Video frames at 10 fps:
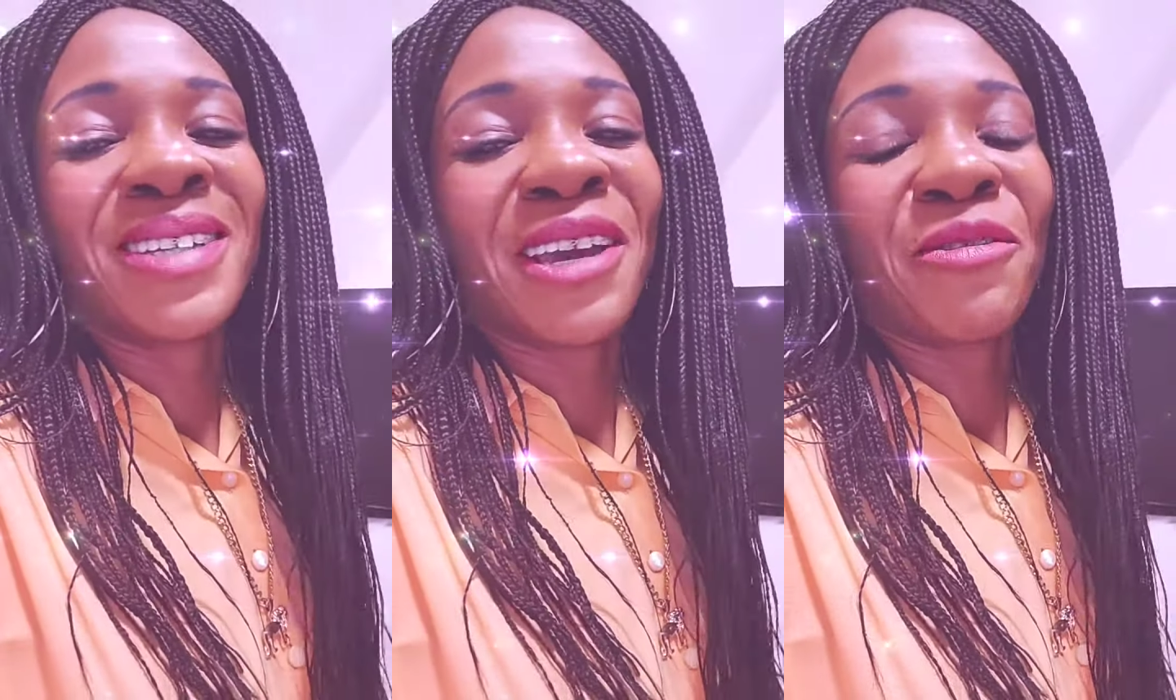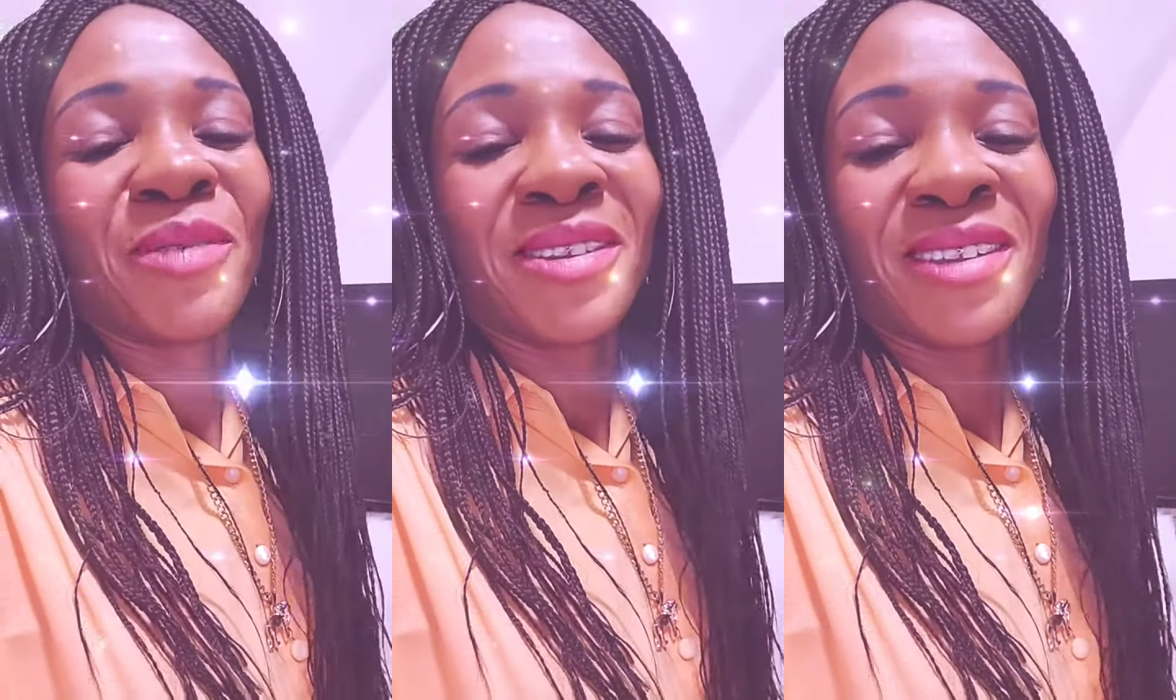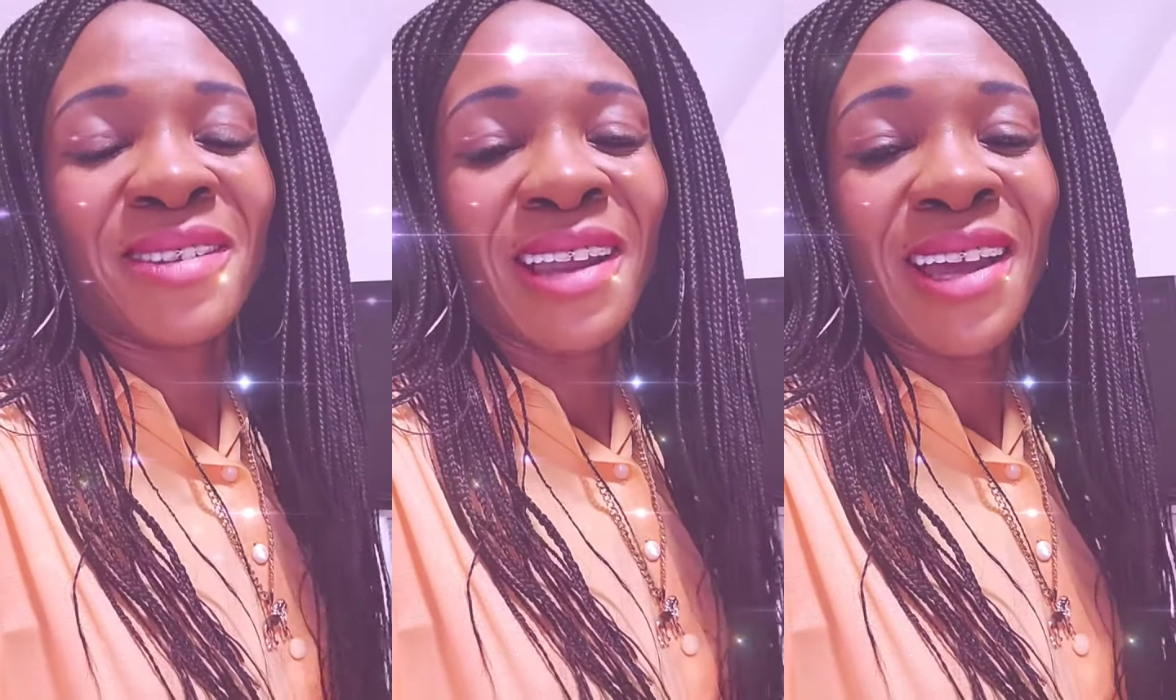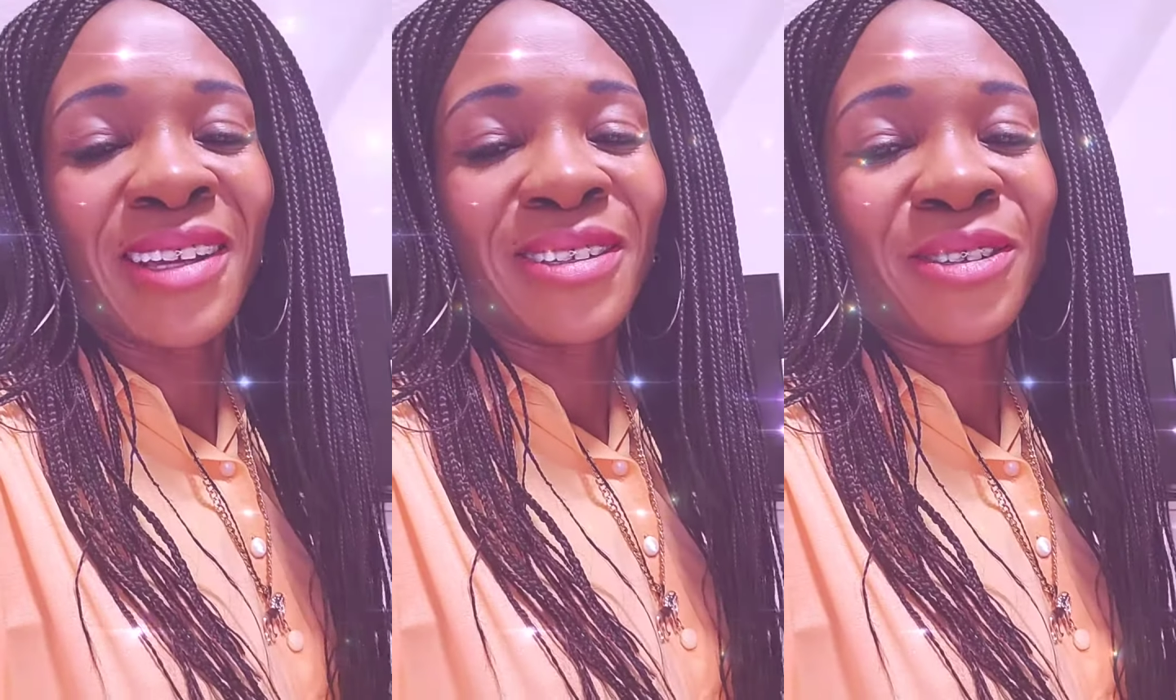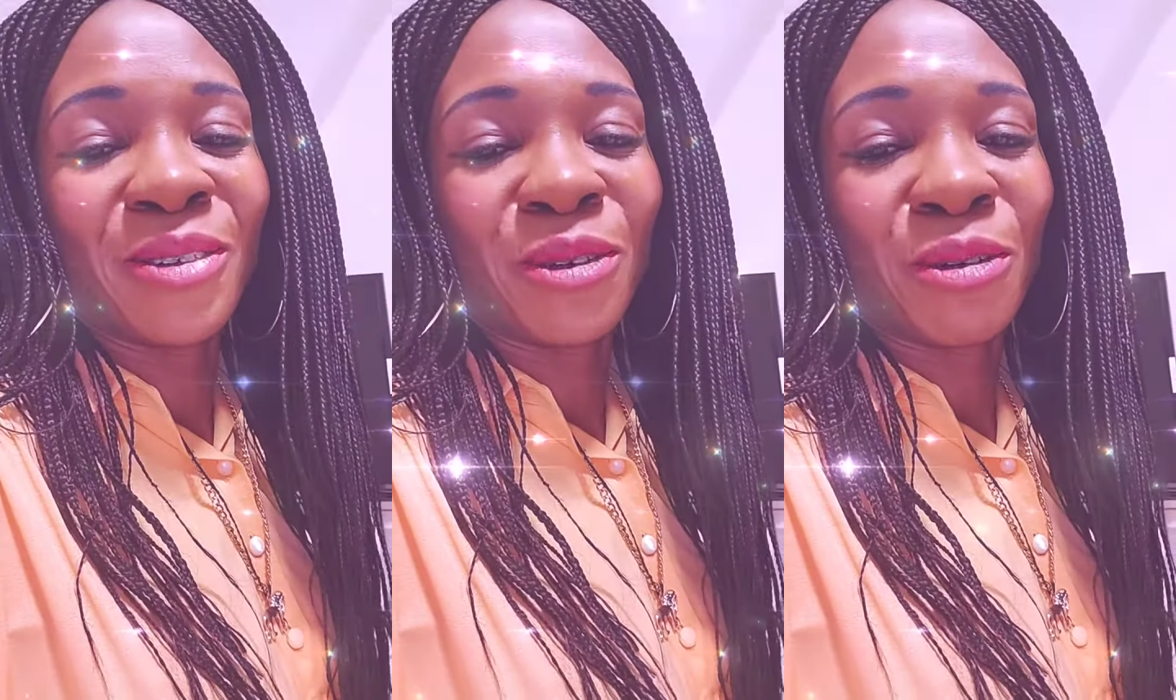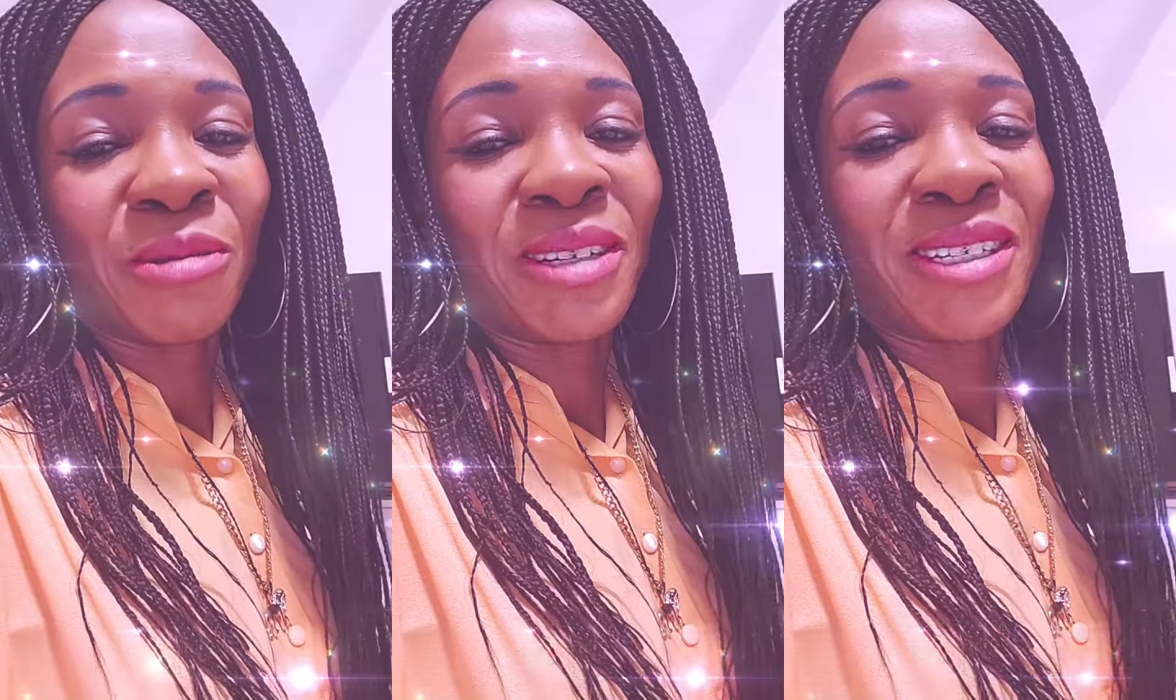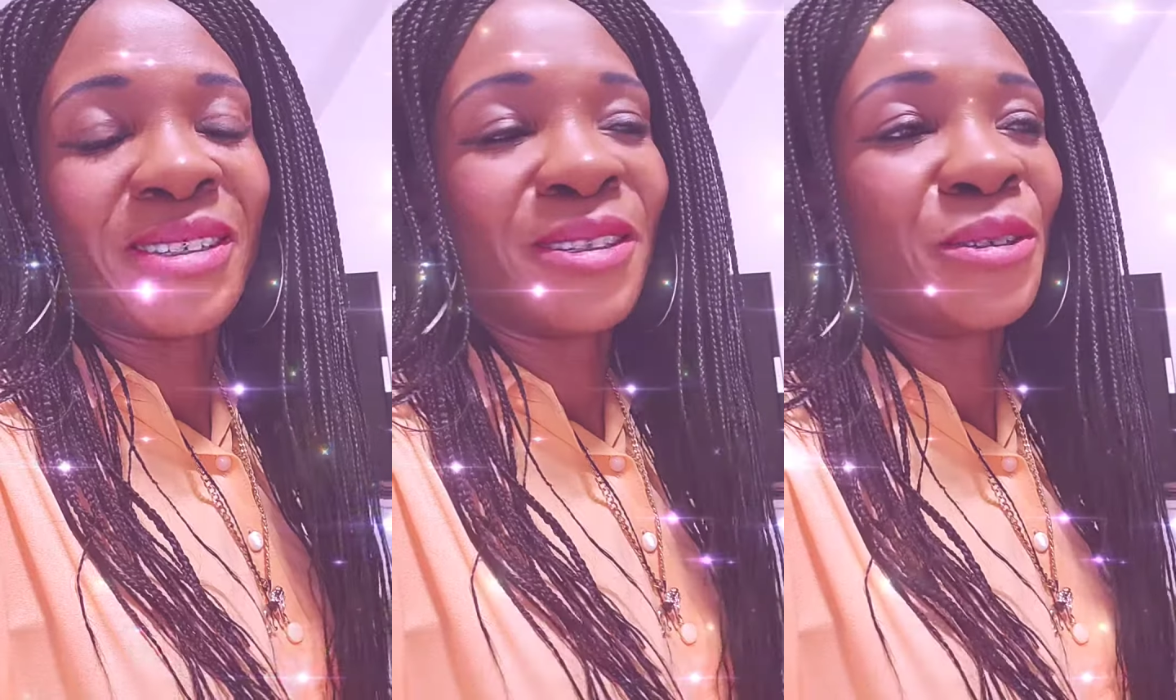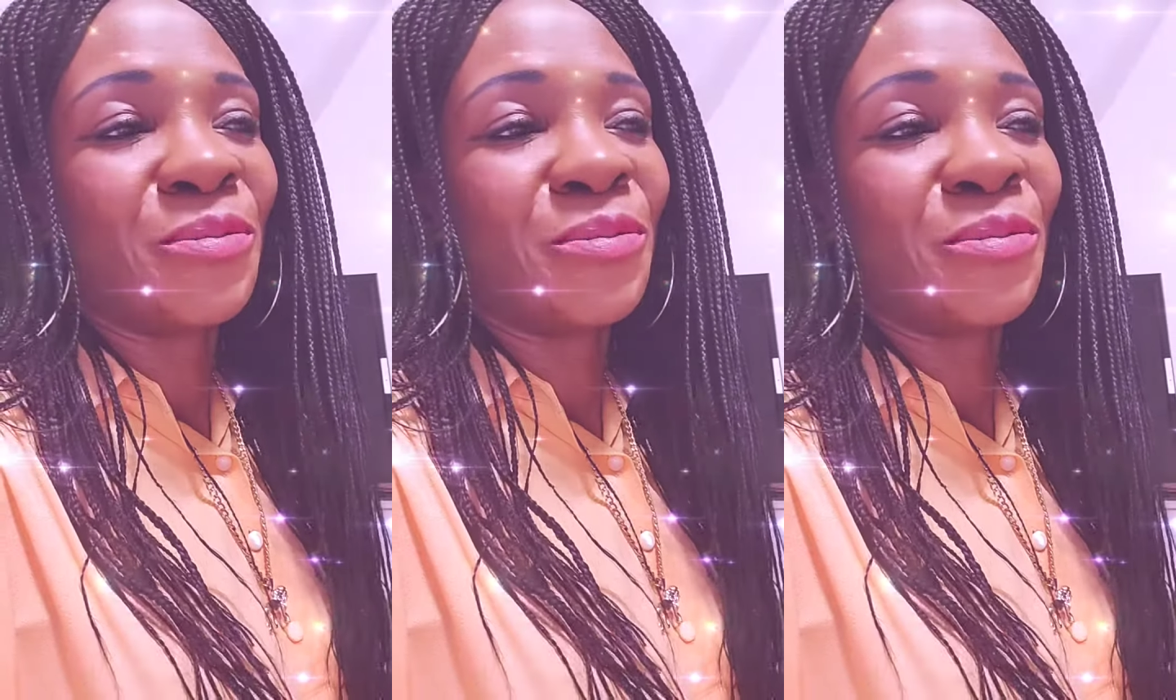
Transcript: gave me these lines, you know, and